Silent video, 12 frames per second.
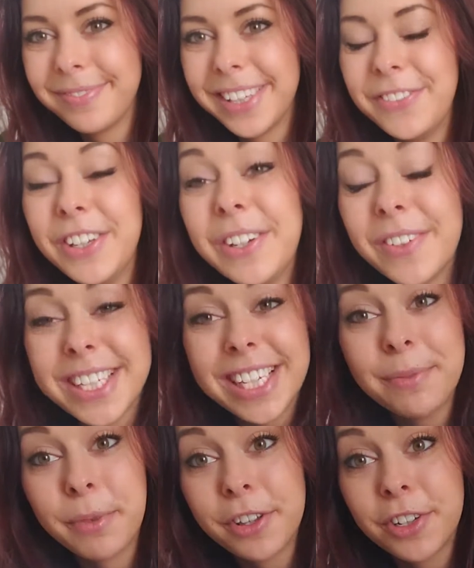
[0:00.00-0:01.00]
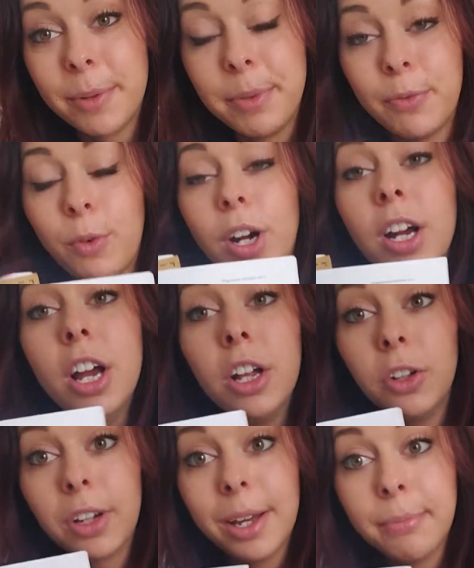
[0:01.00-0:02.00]
If you've never seen a birth chart before,
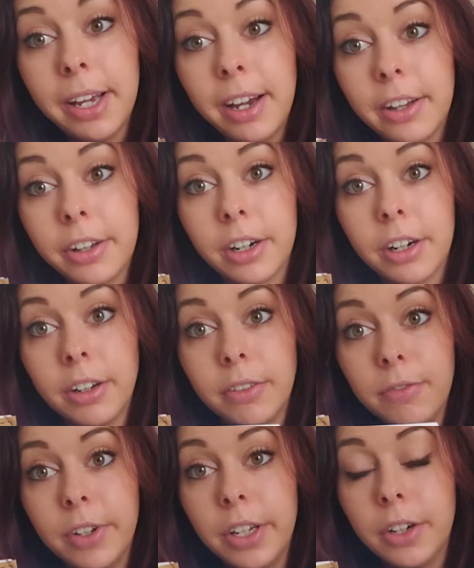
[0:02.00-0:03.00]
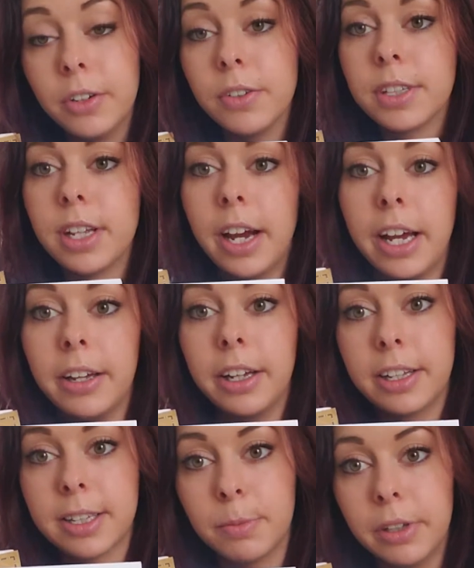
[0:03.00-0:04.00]
look at my other videos. I
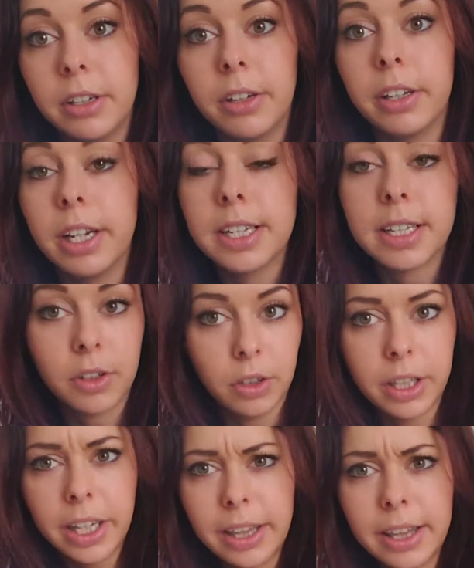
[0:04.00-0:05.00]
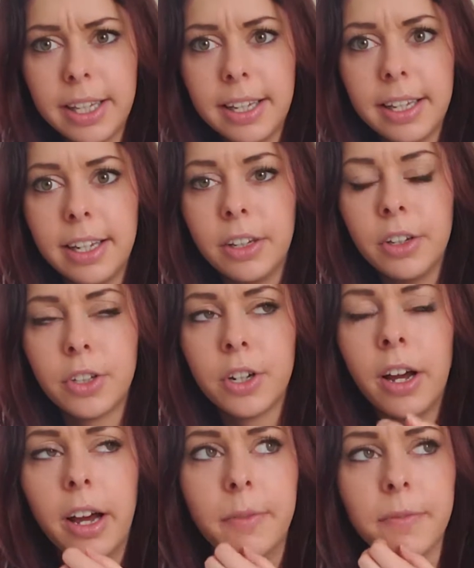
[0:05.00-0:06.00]
explain all this. Look at the
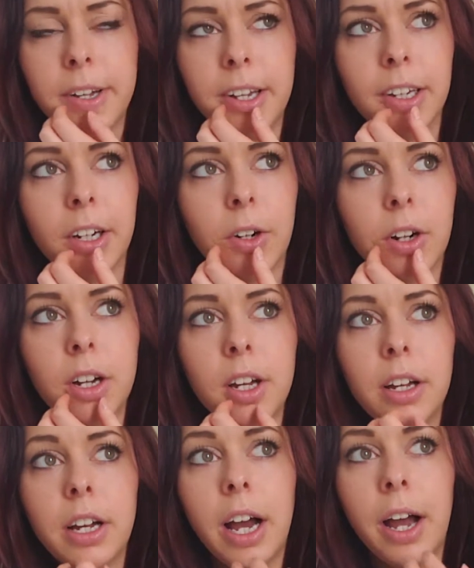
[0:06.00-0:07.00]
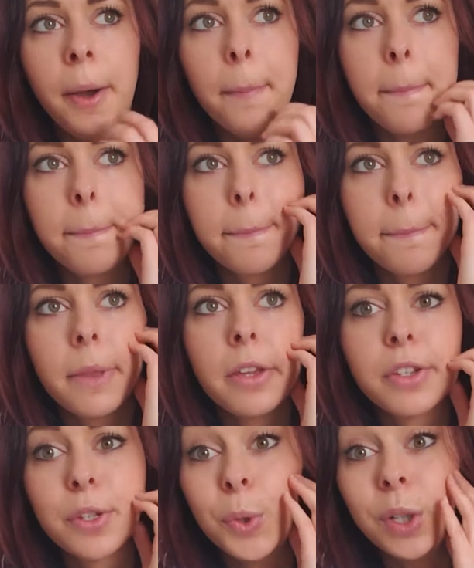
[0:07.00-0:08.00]
video, The
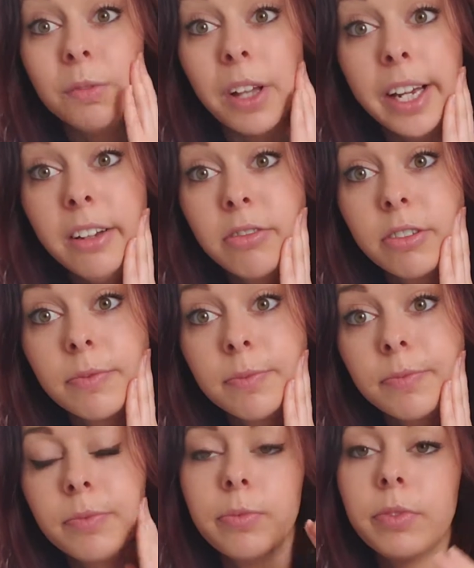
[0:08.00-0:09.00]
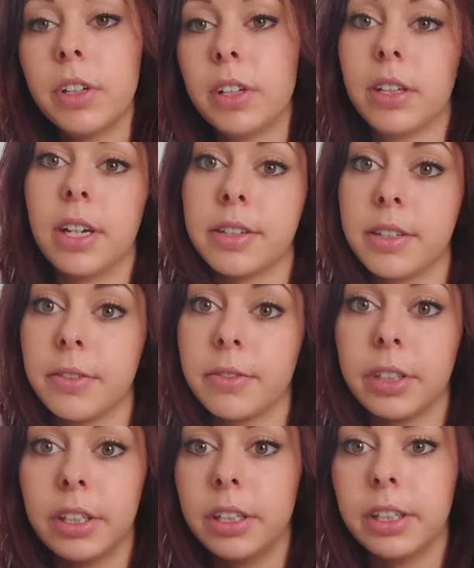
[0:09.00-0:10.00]
School of Life.
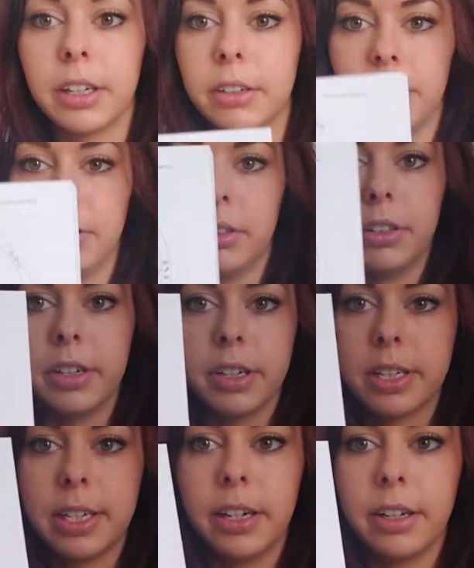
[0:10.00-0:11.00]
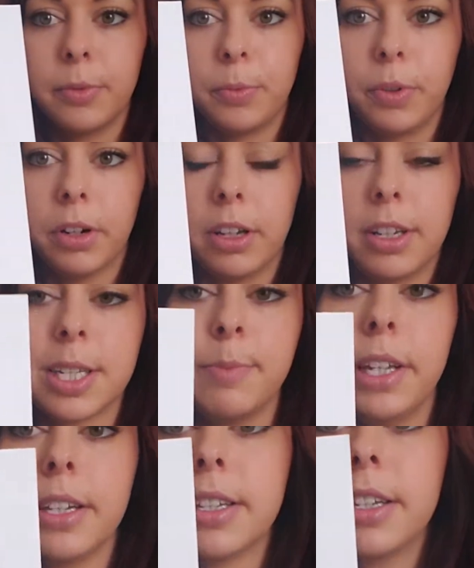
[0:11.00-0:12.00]
That you'll understand what all this
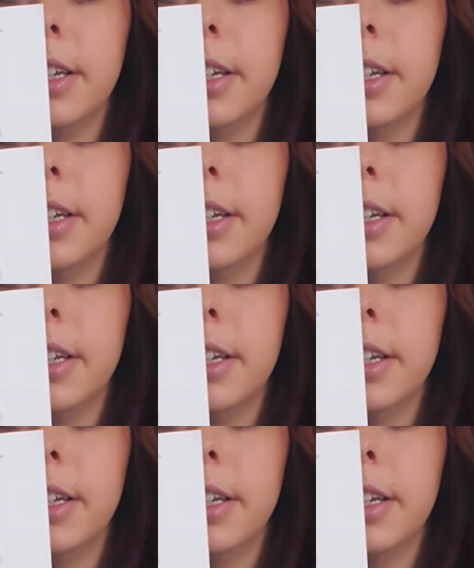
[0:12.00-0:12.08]
means.